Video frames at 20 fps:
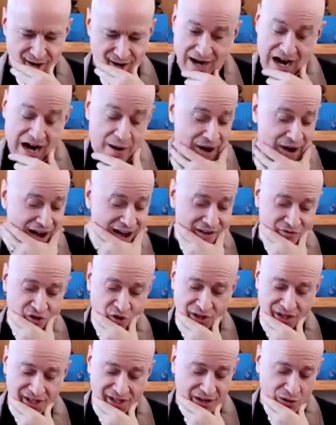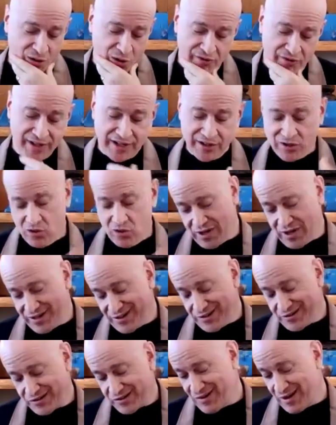I have no idea how old that
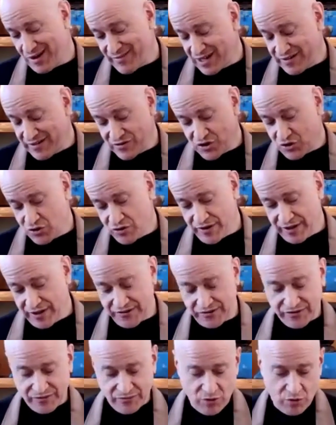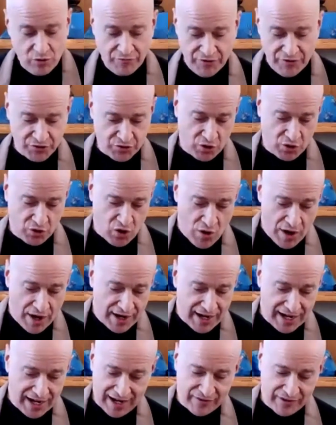koan is. I'm not even sure that's an official
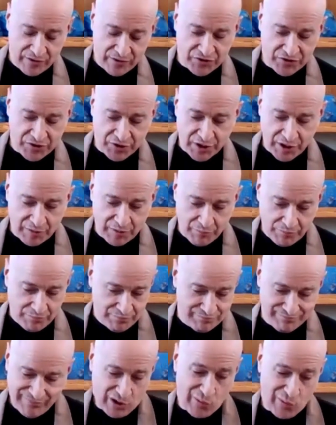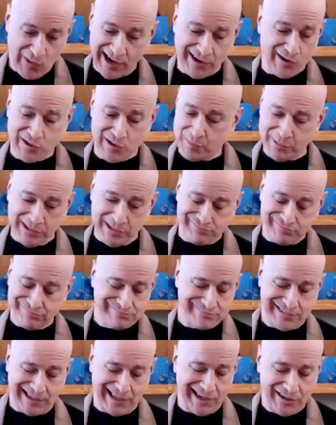koan. I have never seen it in a record, but
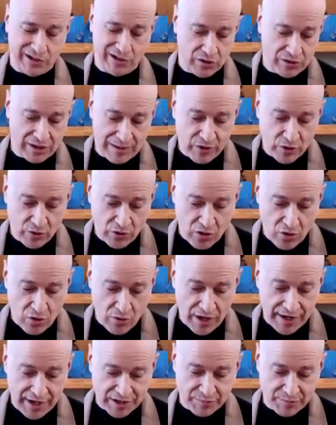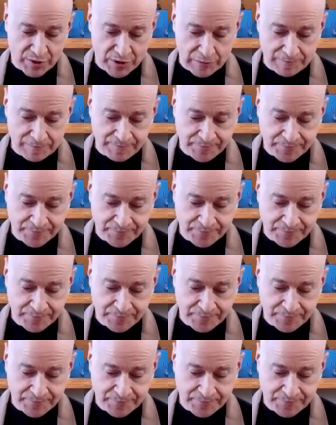I don't know. I'm no koan expert.